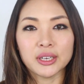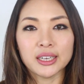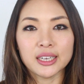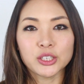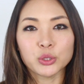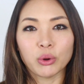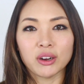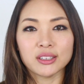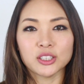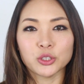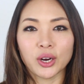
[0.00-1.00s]
we each
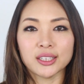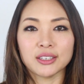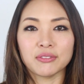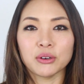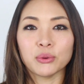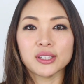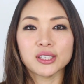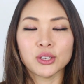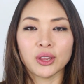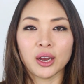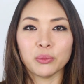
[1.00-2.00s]
wanted to try a different one
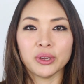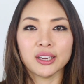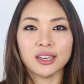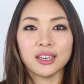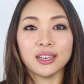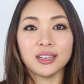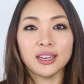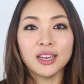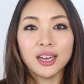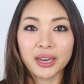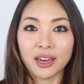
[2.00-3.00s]
so that we can
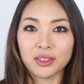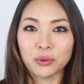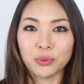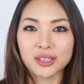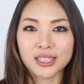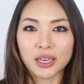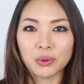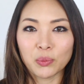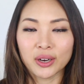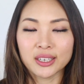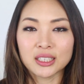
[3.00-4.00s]
pick out the ones that we
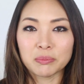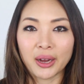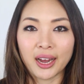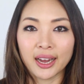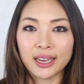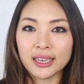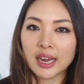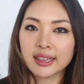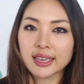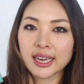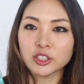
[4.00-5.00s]
wanted to buy.
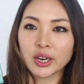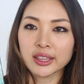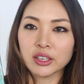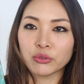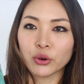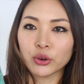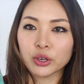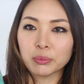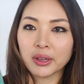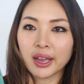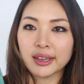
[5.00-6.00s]
I think I tried the Royal
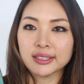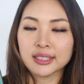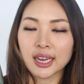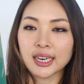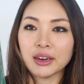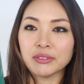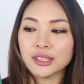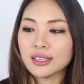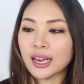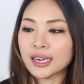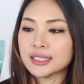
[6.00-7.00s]
Blend and I
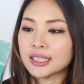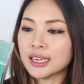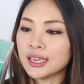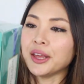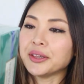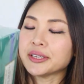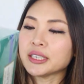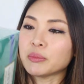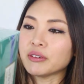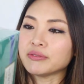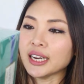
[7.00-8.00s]
really liked it. In the
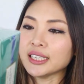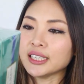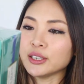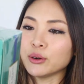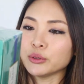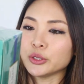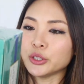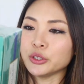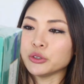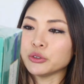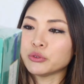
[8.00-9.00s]
summer of
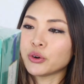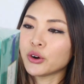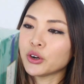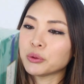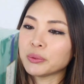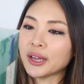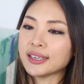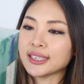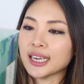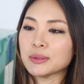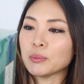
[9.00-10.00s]
1902, Royal
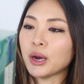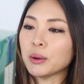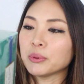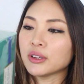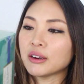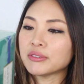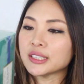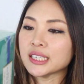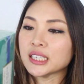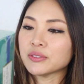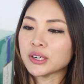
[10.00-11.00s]
Blend has been popular ever
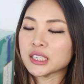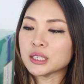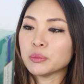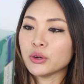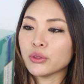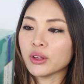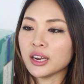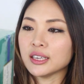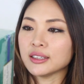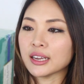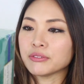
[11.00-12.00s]
since for its smooth
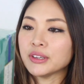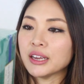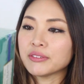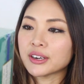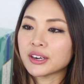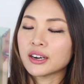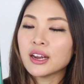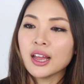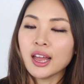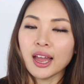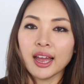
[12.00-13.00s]
honey-like flavor.
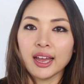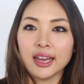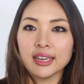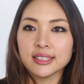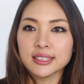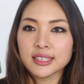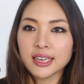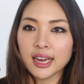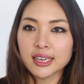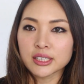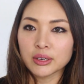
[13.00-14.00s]
And
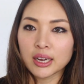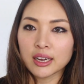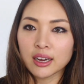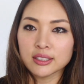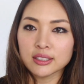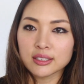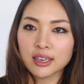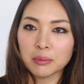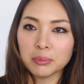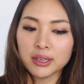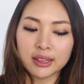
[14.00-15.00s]
yeah, so I got a
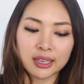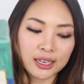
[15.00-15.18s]
couple of